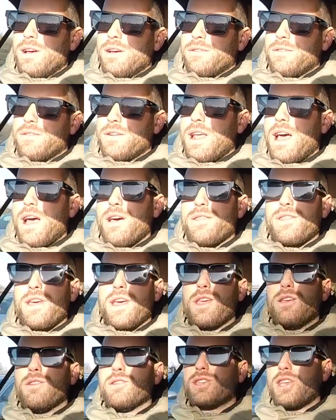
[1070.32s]
For now,
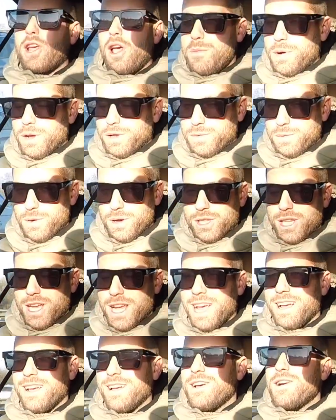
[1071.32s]
thank you so much for
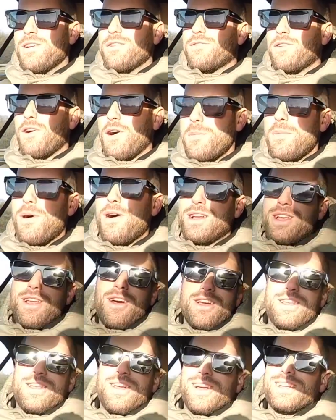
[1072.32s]
watching from my
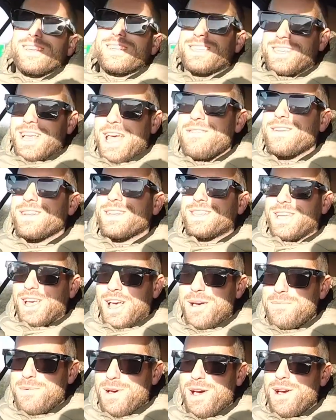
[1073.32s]
997
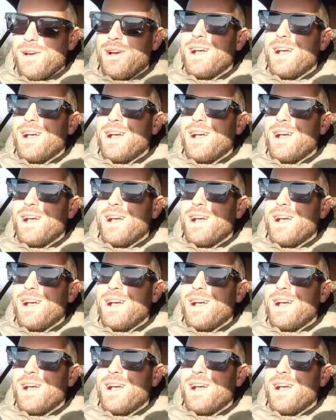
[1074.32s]
Turbo